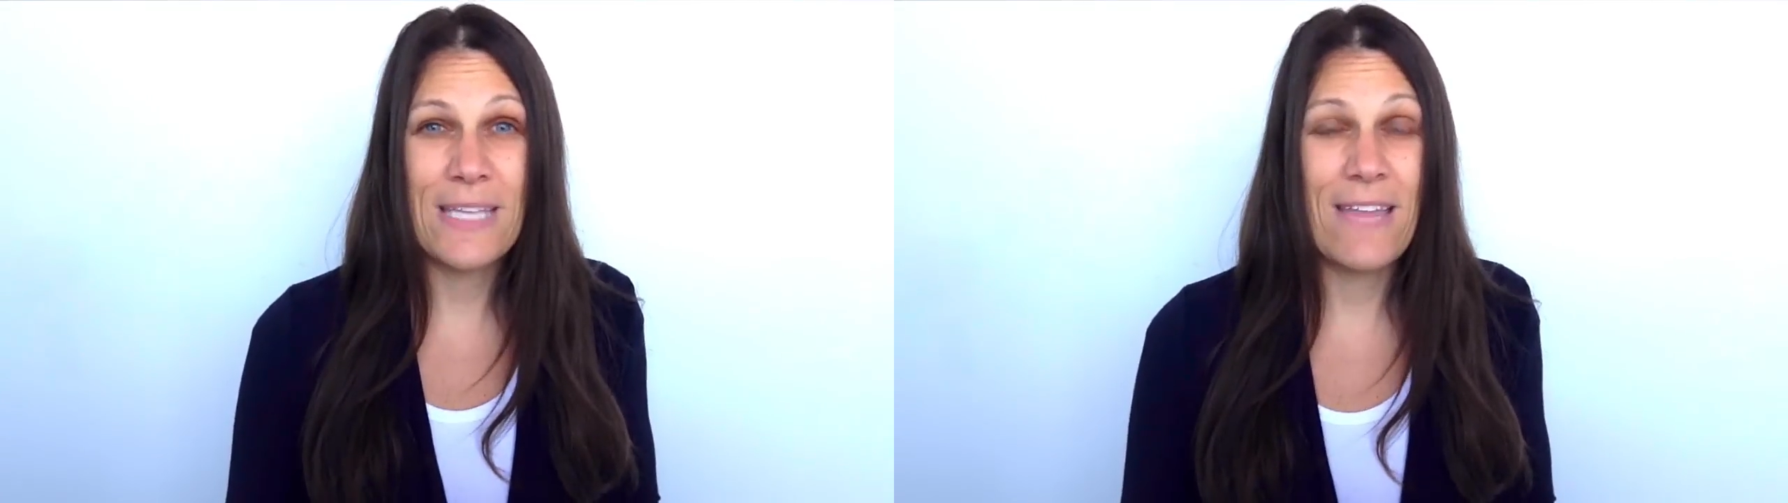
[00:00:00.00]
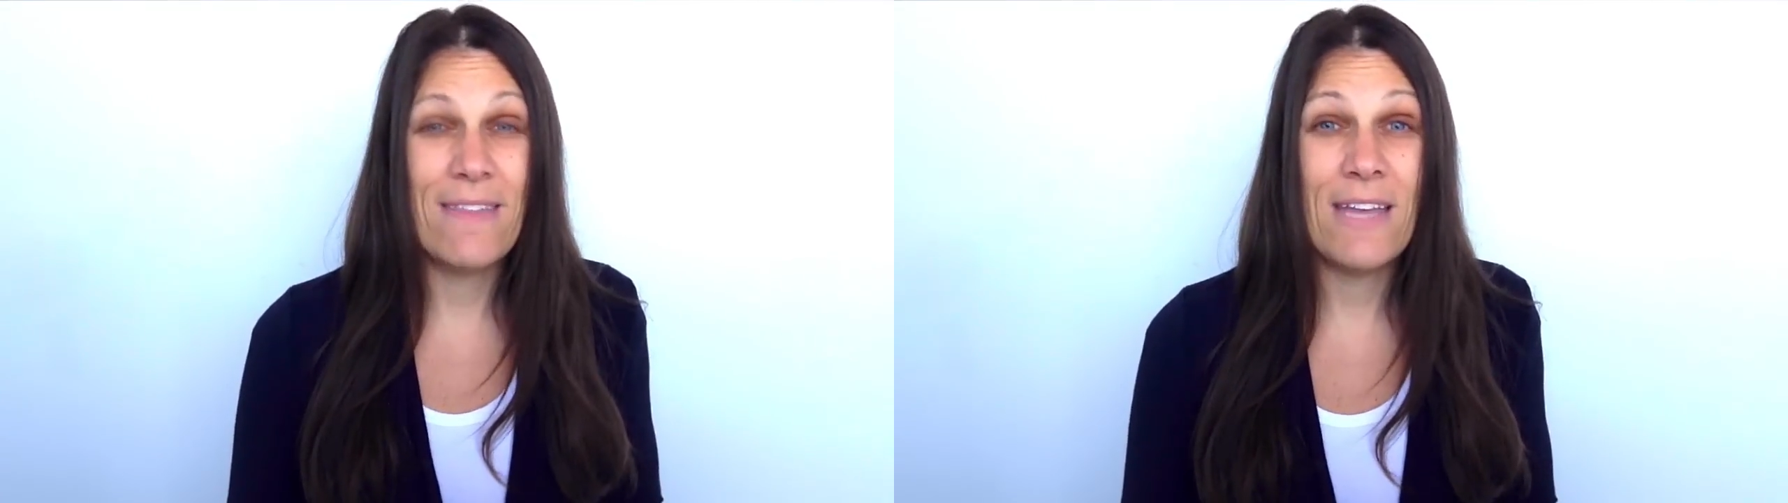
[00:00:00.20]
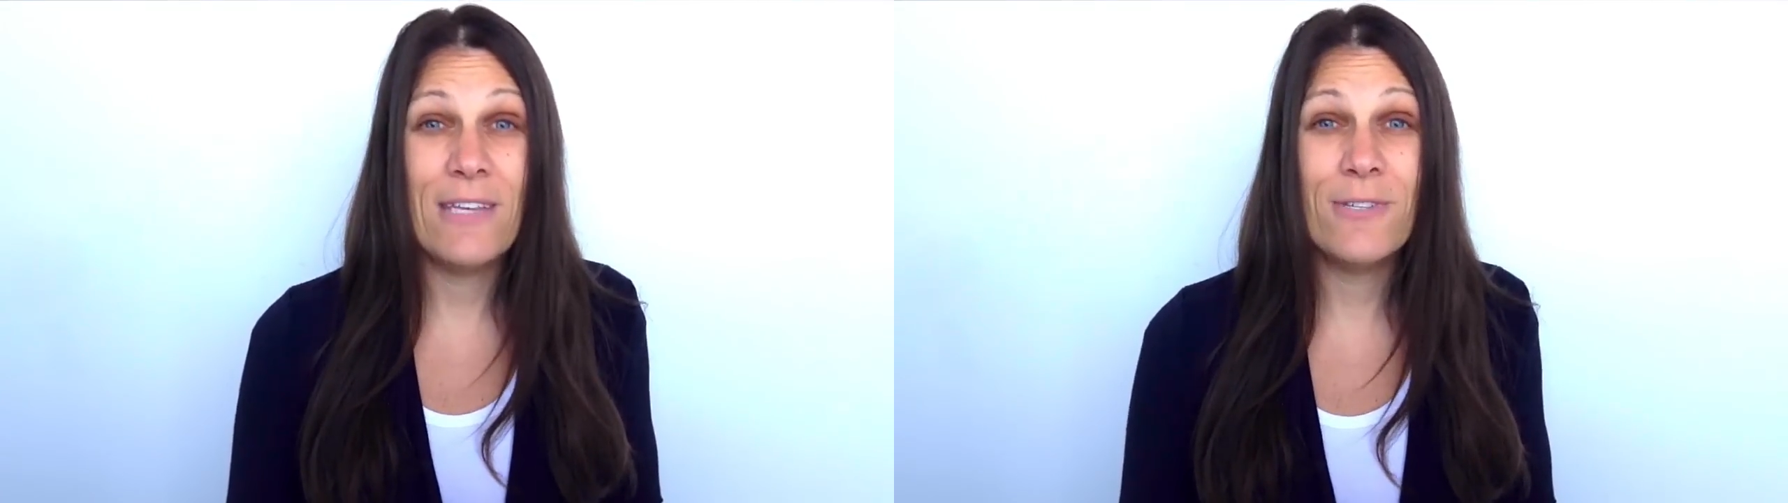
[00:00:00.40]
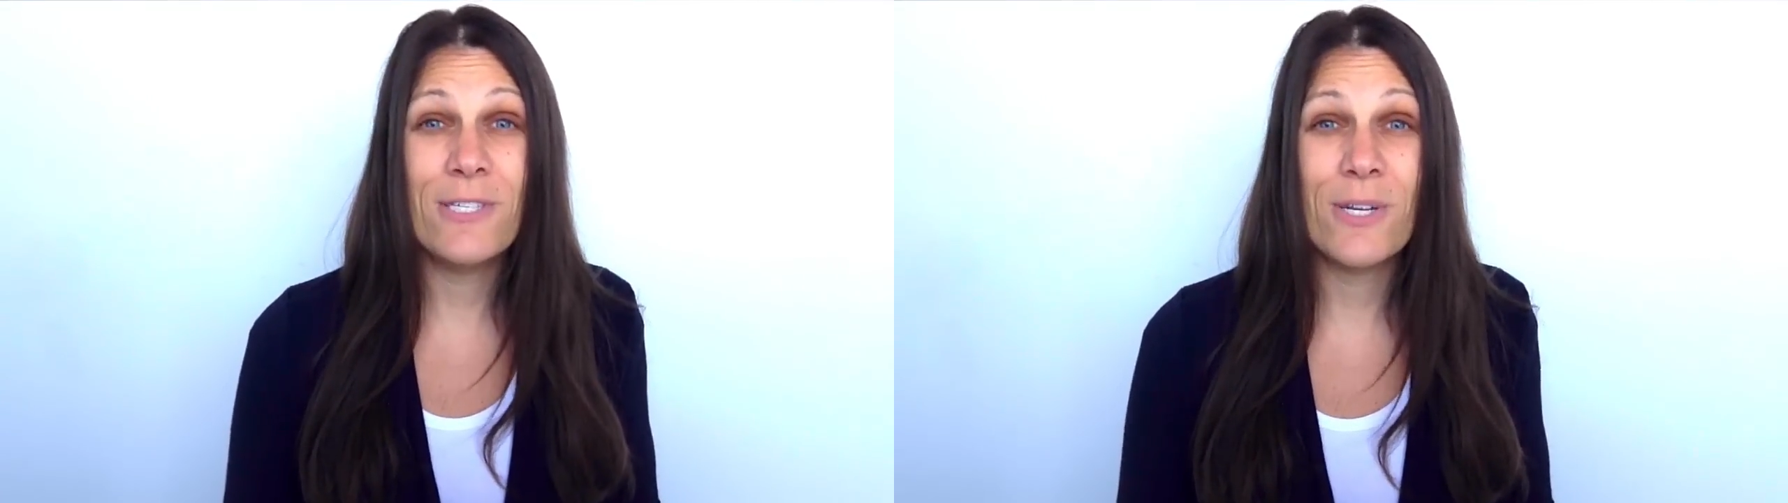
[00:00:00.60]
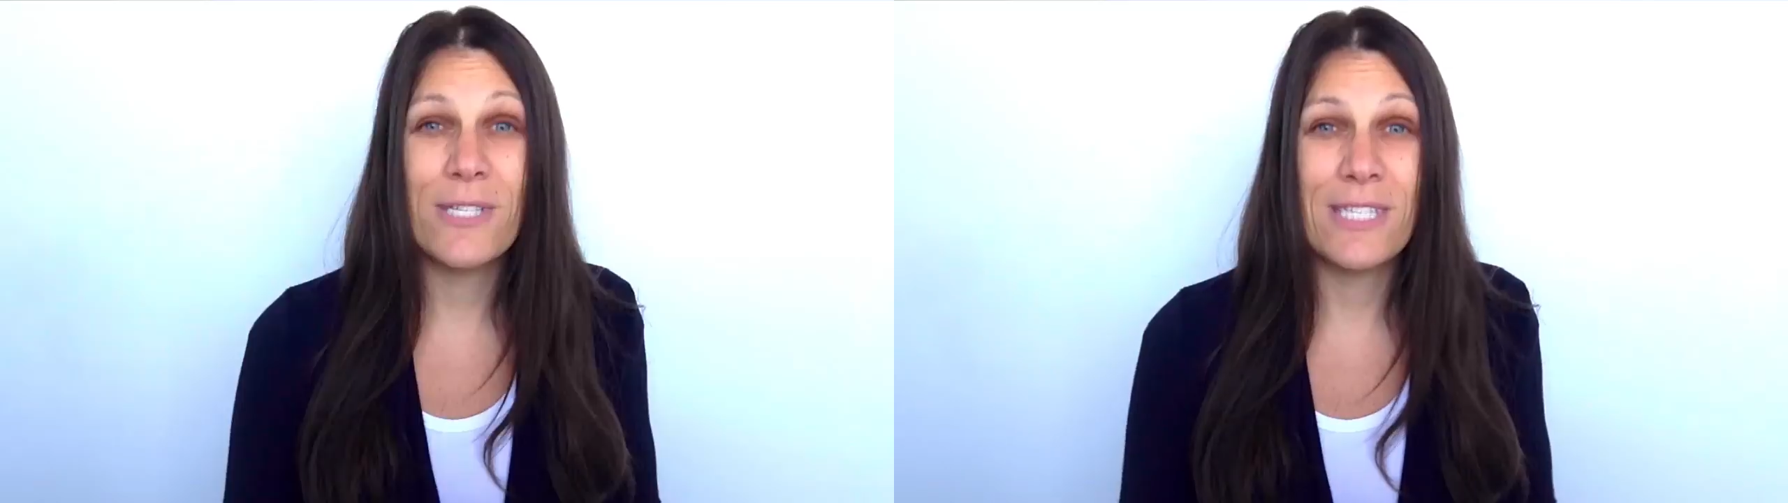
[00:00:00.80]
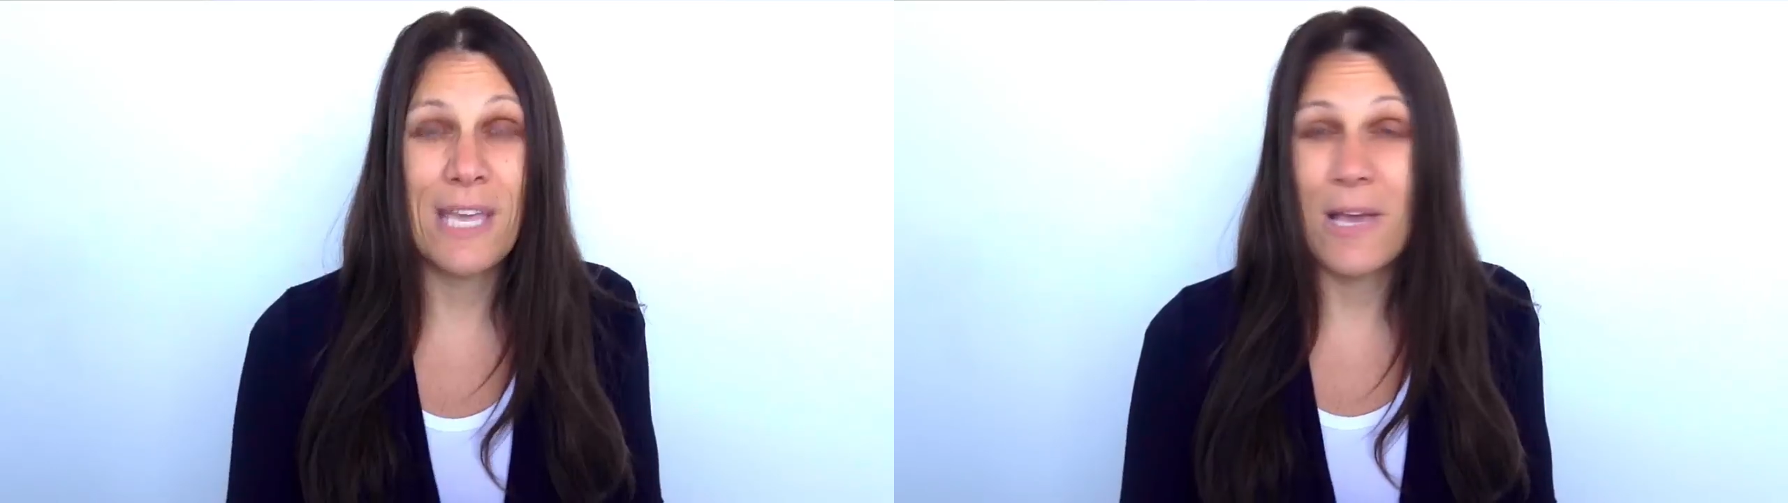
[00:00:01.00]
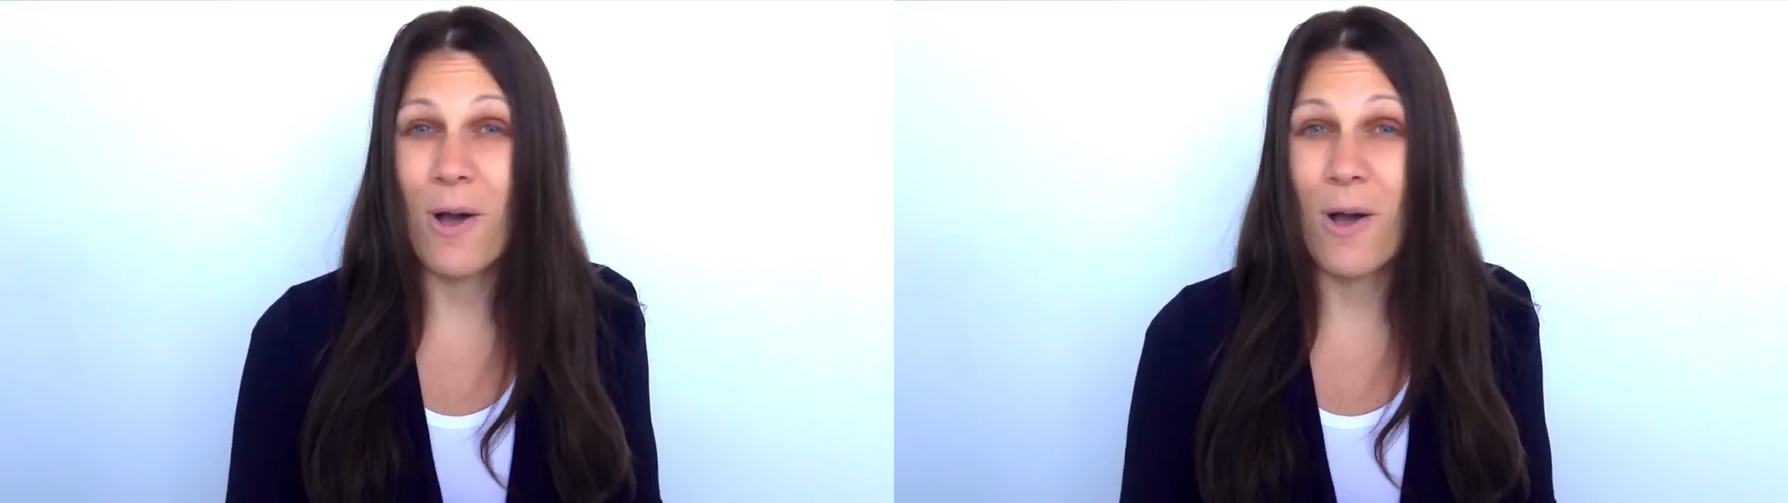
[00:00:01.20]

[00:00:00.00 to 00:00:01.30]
and then you'll start seeing